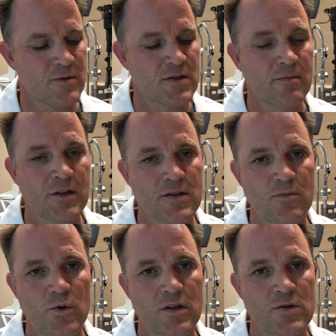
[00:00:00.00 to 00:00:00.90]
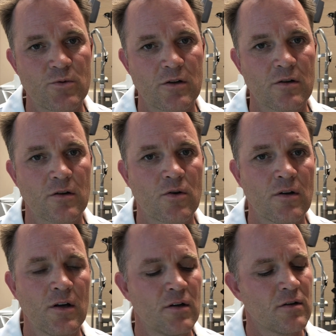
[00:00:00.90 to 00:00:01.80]
Astigmatism is when
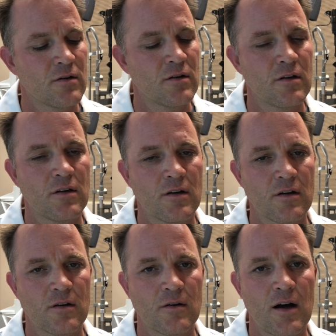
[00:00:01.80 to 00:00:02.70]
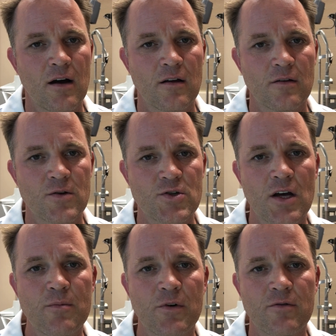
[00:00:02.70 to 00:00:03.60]
the
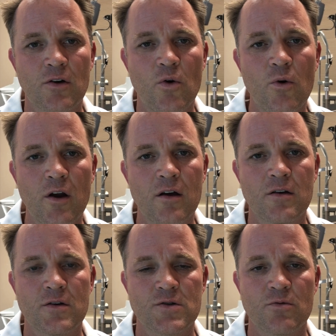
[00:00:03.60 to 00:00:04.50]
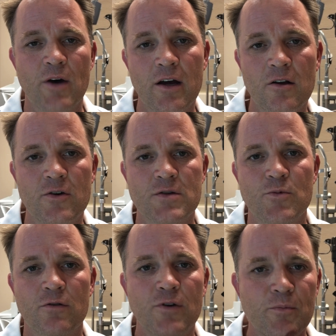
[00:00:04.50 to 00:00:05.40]
shape of the cornea is irregular. It's
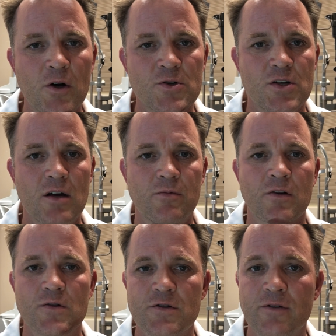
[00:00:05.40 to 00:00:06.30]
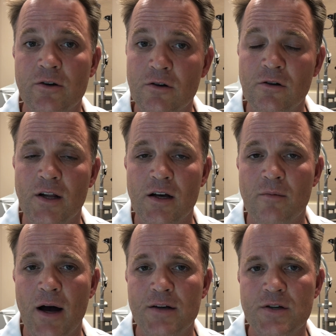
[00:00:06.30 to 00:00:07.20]
more football shaped than spherical, like a
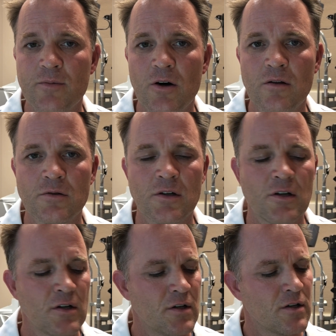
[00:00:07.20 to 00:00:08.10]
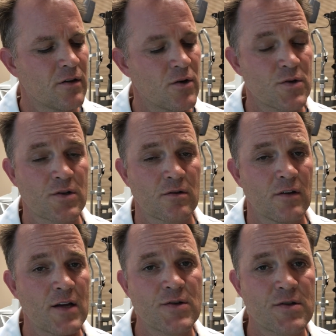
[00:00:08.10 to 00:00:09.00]
basketball. There's
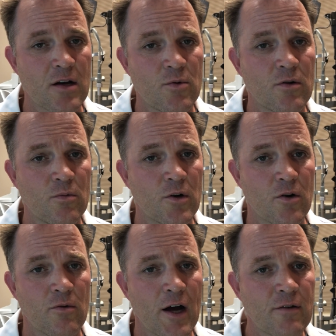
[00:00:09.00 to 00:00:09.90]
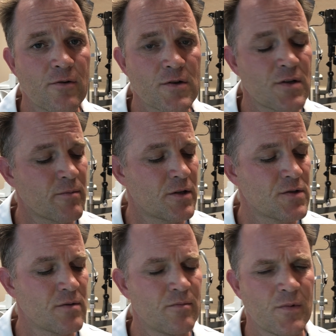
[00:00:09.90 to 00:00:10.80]
lenses that will correct for
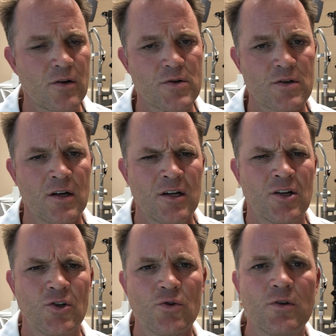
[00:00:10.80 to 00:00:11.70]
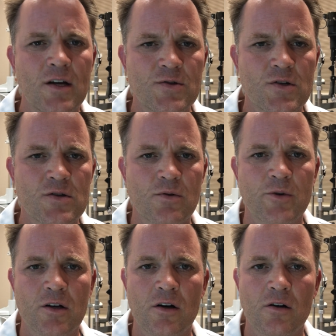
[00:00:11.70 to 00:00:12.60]
astigmatism. There's new lenses that we
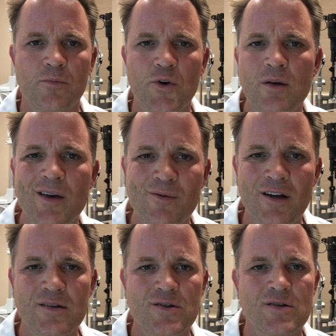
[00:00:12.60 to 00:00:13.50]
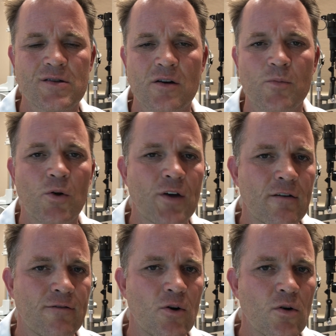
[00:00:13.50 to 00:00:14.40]
call premium lenses. They're
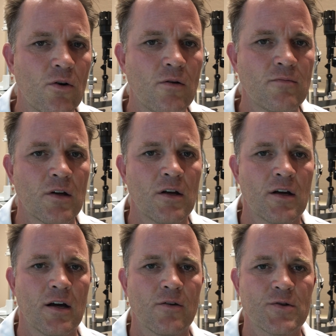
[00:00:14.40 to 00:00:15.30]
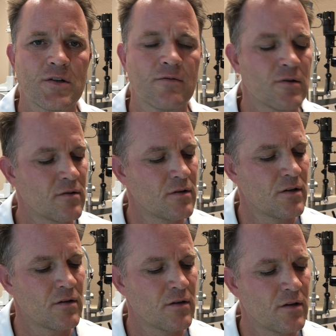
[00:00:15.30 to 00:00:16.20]
multifocal, and there's even
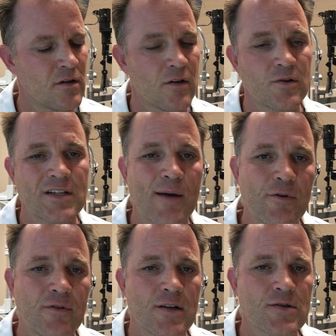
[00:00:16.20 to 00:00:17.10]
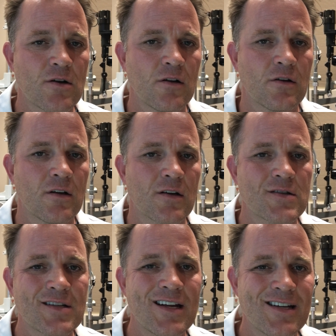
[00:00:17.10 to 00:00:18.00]
another type of lens called an
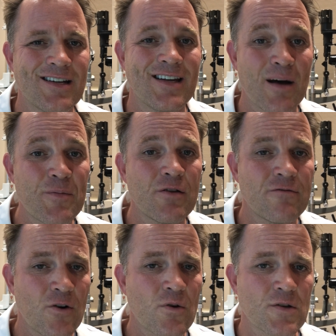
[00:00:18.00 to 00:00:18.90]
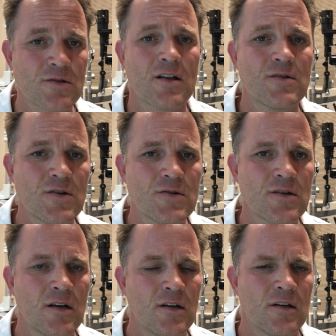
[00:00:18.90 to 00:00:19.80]
extended depth of focus lenses.